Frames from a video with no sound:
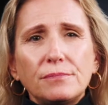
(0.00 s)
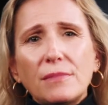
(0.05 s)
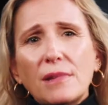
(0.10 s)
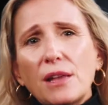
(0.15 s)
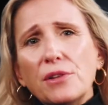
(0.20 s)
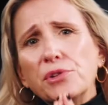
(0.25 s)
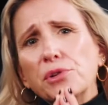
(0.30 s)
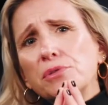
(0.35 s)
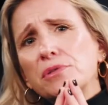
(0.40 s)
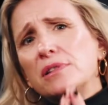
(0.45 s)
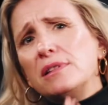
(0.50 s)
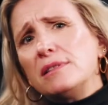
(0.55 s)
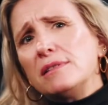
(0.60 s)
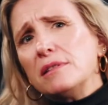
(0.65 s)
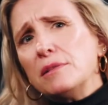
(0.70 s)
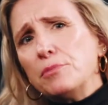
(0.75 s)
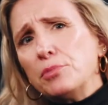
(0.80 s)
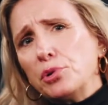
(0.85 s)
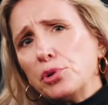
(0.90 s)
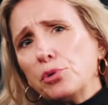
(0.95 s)
So
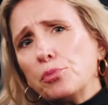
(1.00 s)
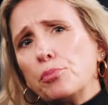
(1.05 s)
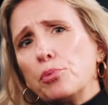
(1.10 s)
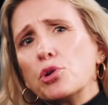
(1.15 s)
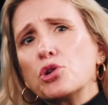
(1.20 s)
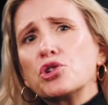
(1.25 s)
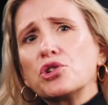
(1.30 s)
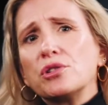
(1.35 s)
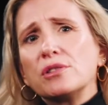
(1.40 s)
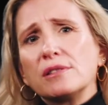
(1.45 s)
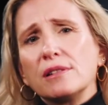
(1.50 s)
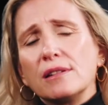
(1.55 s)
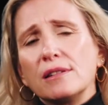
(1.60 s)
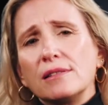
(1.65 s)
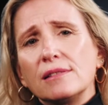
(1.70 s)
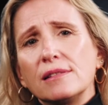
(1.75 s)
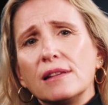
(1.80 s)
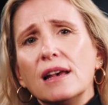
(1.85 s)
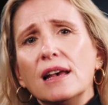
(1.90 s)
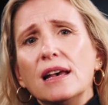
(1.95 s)
System 2 pushes
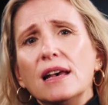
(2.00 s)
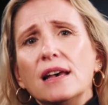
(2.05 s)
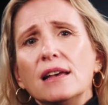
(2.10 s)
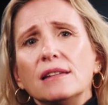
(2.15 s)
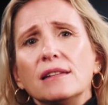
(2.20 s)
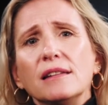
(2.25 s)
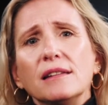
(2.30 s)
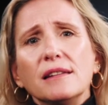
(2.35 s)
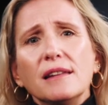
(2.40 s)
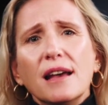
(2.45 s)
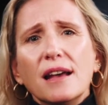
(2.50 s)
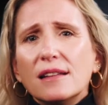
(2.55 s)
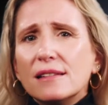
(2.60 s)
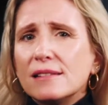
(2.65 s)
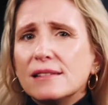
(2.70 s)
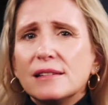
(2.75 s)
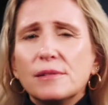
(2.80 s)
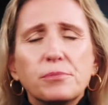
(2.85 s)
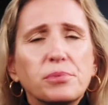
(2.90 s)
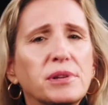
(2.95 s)
us to not
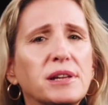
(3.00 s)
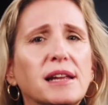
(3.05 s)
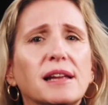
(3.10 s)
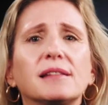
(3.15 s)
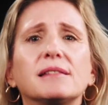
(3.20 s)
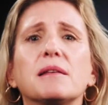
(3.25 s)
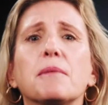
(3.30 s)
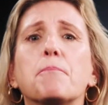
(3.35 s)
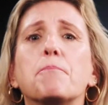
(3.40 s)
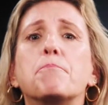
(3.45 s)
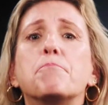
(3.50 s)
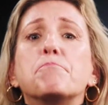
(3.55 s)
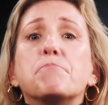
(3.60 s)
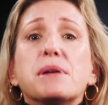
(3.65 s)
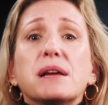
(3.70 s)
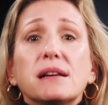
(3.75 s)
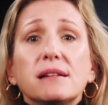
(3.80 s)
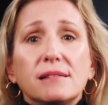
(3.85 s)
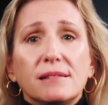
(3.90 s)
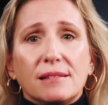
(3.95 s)
simply get the
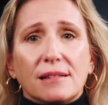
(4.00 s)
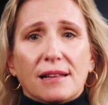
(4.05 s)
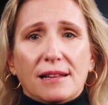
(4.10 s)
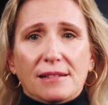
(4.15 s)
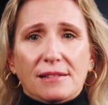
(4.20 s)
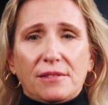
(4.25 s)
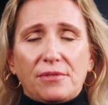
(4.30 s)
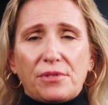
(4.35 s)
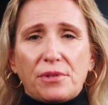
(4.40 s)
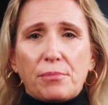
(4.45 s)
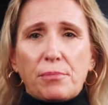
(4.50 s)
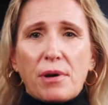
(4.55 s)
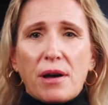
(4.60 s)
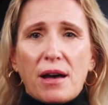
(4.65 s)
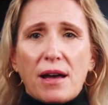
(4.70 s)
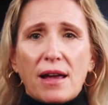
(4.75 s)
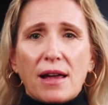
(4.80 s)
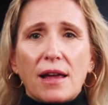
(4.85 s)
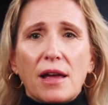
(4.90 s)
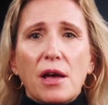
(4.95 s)
biggest slice of the
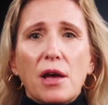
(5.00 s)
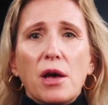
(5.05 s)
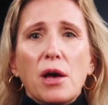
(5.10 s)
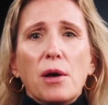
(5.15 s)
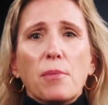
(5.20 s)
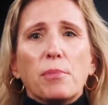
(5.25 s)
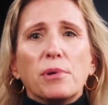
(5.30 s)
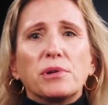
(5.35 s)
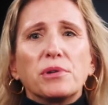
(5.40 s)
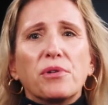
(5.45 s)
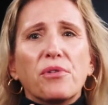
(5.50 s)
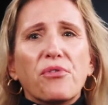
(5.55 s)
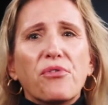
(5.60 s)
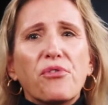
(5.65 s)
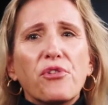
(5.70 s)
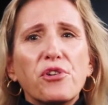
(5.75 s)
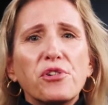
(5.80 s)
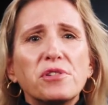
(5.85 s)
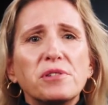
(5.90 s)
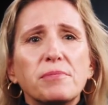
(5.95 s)
pie, but to
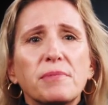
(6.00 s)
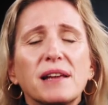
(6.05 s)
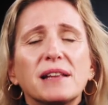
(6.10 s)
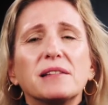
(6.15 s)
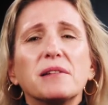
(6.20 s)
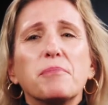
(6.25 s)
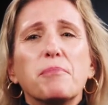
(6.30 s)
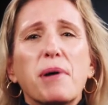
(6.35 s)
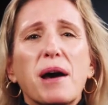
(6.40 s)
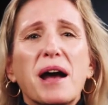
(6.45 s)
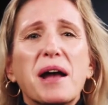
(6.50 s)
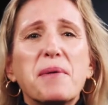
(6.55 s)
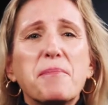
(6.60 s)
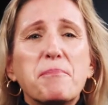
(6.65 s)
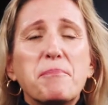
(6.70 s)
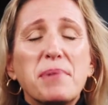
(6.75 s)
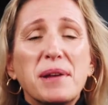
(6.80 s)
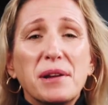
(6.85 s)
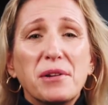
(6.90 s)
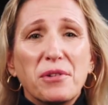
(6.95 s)
first make the pie
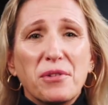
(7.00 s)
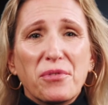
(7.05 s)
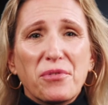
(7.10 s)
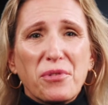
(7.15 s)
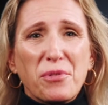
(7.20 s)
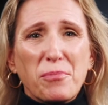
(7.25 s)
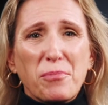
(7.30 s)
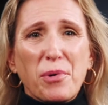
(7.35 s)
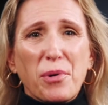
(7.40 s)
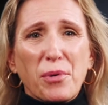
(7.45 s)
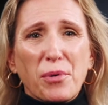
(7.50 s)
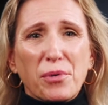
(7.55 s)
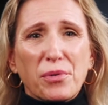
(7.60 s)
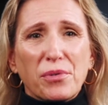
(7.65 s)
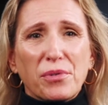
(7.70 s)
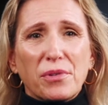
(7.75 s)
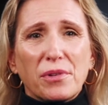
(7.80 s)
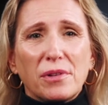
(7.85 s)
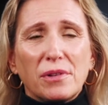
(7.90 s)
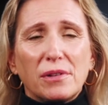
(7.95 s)
bigger for
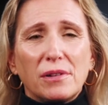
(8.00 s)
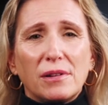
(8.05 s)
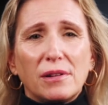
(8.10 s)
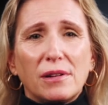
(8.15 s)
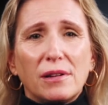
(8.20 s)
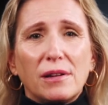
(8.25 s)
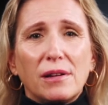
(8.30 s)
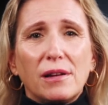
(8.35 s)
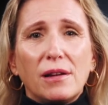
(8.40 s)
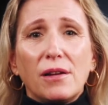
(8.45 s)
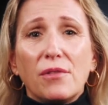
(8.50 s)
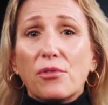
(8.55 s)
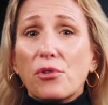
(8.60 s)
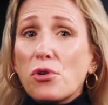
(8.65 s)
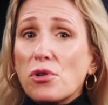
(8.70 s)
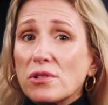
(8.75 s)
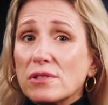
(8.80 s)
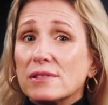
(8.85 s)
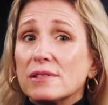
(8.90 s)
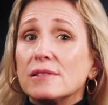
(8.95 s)
both. Of
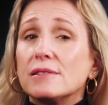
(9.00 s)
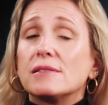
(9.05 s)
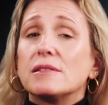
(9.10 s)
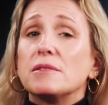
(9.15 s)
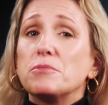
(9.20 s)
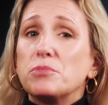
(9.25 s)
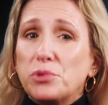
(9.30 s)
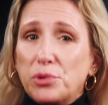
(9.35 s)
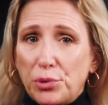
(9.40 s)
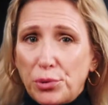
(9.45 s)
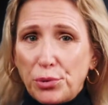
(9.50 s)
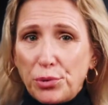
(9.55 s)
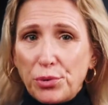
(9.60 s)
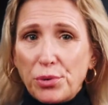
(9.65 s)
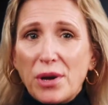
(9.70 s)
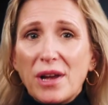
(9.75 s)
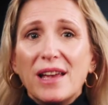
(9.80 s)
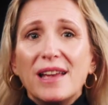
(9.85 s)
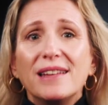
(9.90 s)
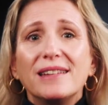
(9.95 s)
course, System 2
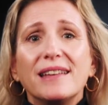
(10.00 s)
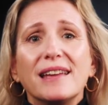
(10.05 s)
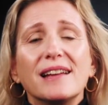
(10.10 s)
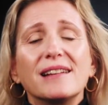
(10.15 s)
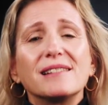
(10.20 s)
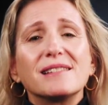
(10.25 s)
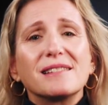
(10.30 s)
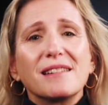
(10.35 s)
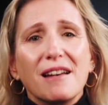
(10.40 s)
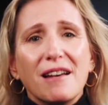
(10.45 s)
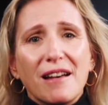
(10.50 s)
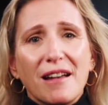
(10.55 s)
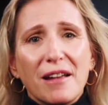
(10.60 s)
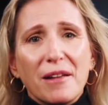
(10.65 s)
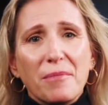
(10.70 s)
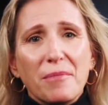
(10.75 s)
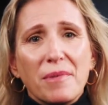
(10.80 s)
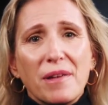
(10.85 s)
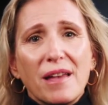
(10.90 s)
takes time.